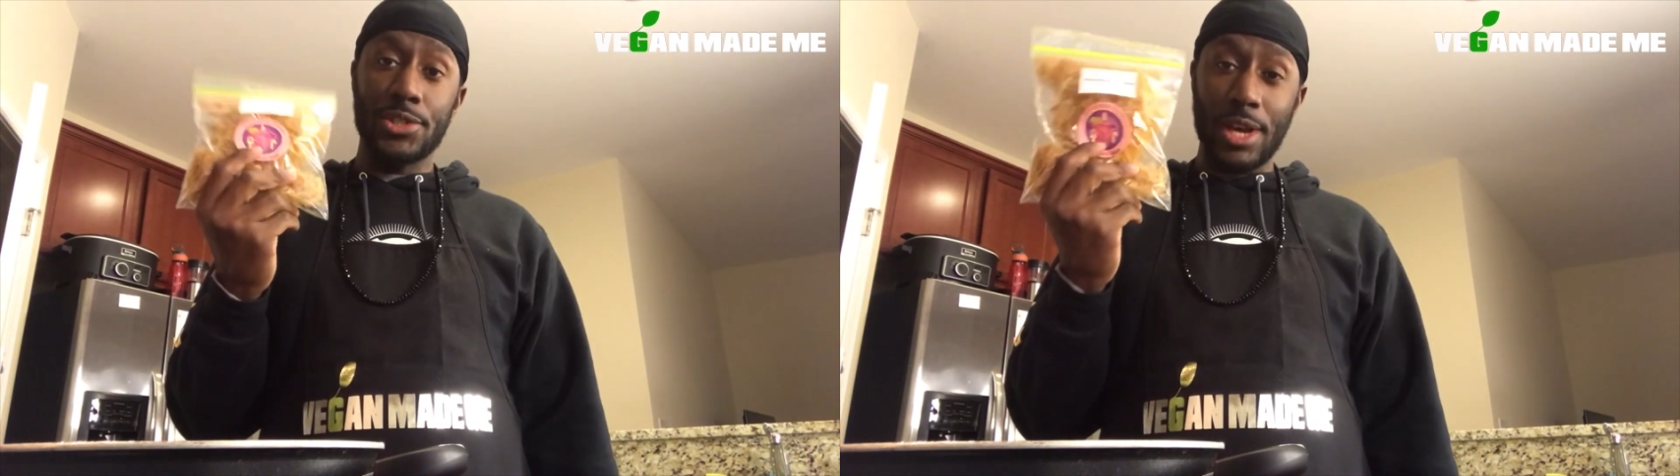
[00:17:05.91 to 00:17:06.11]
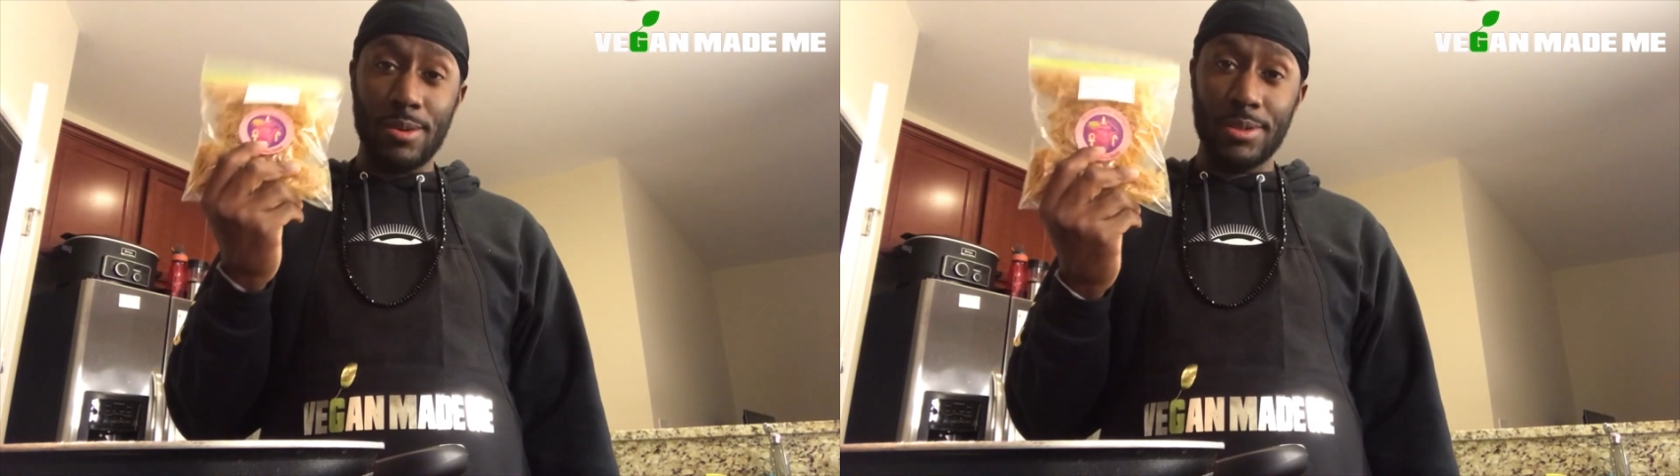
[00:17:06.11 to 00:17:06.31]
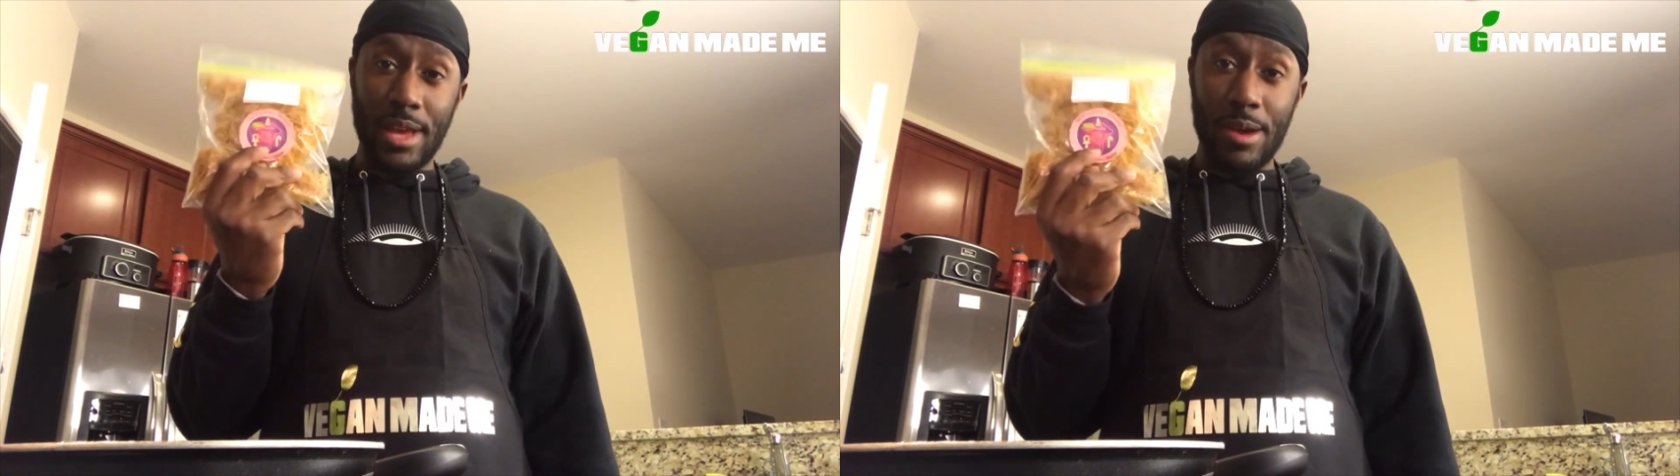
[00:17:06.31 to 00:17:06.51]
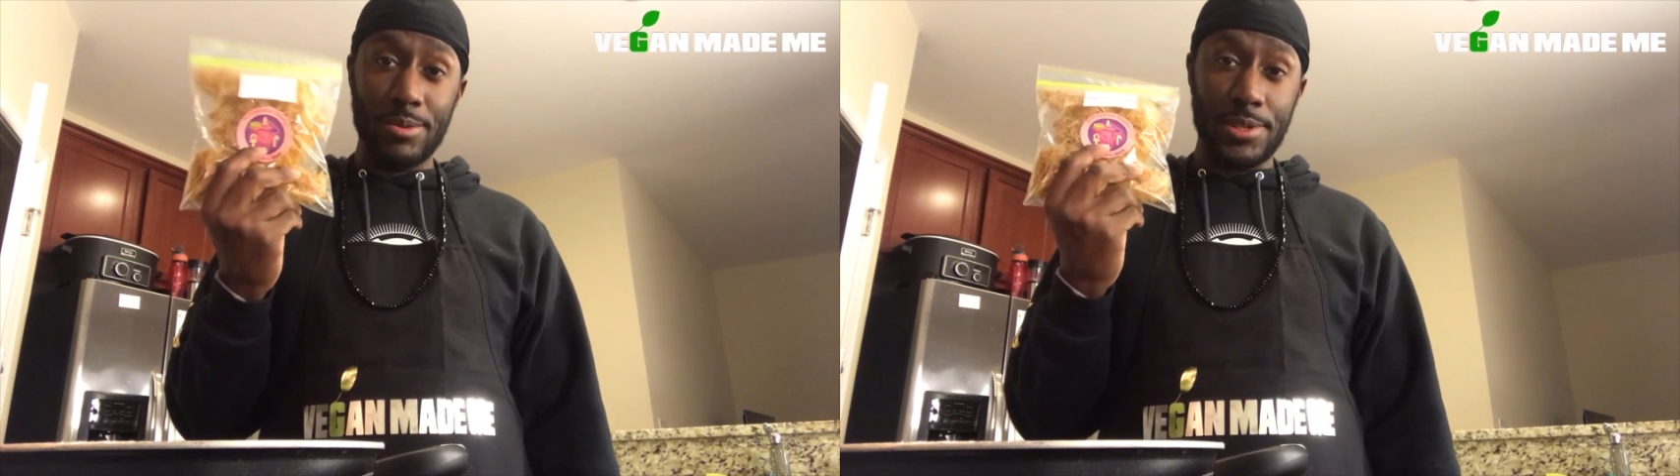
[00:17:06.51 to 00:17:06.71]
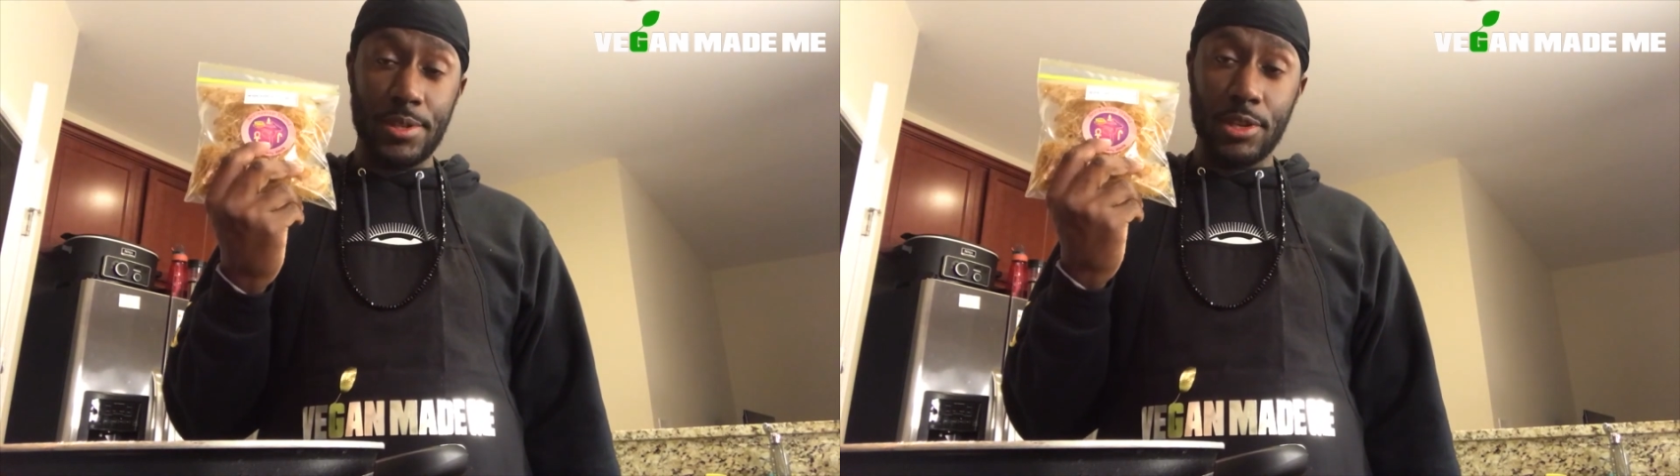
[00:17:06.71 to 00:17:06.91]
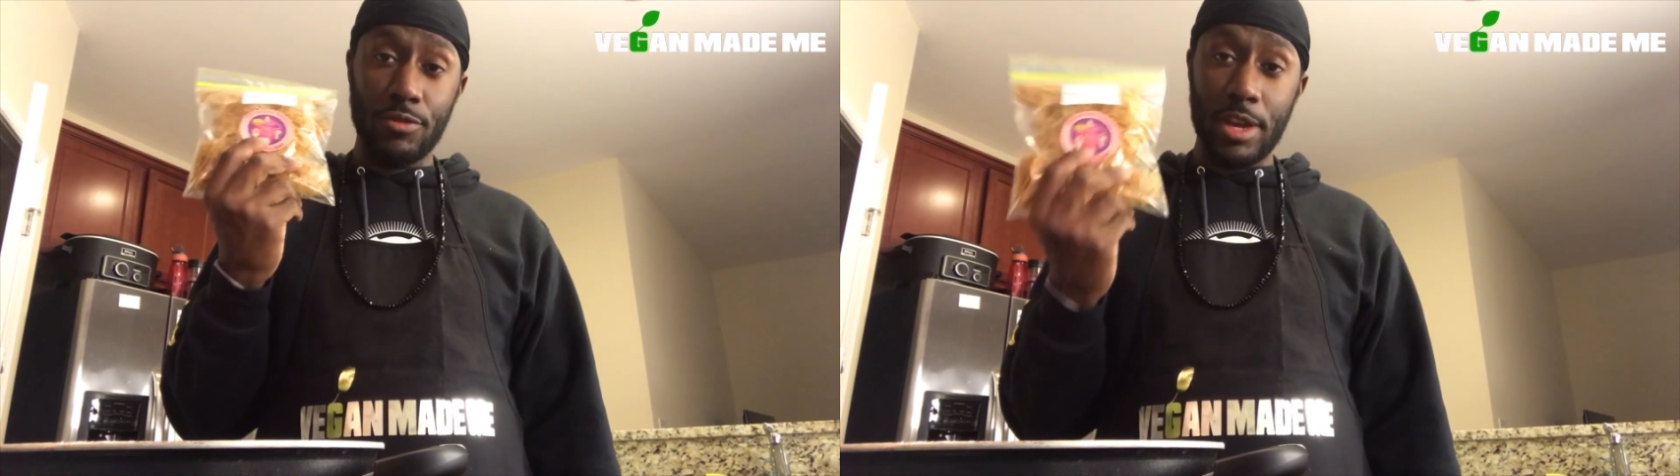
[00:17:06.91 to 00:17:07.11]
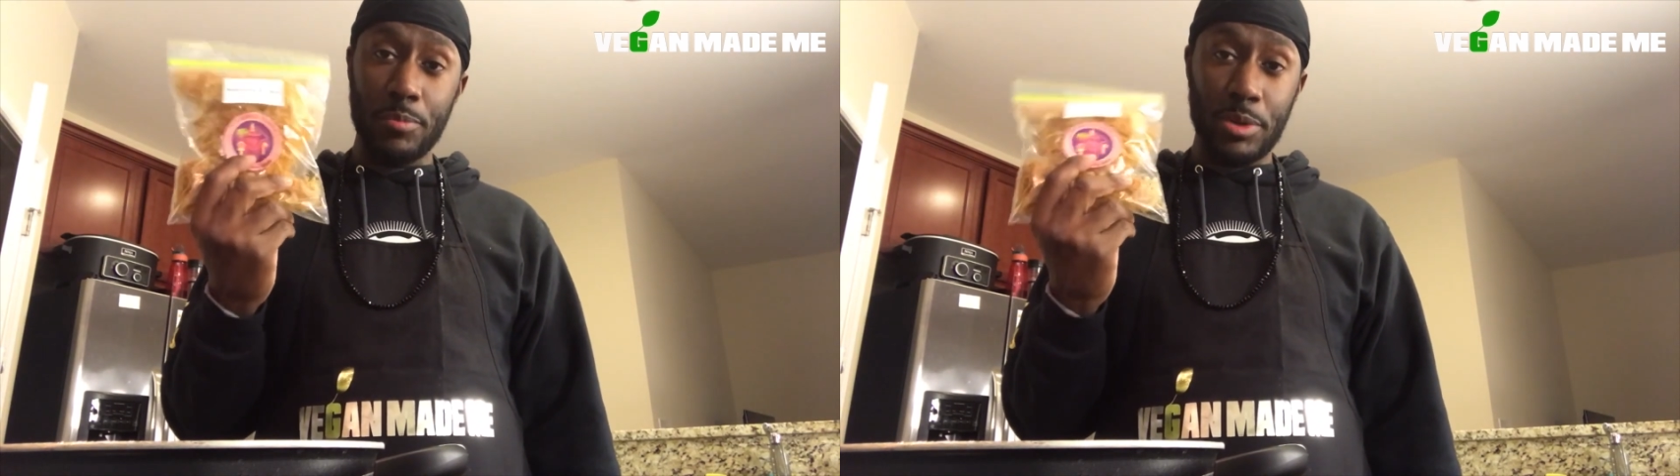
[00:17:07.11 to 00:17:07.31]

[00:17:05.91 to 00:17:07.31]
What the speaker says: Shout out to the great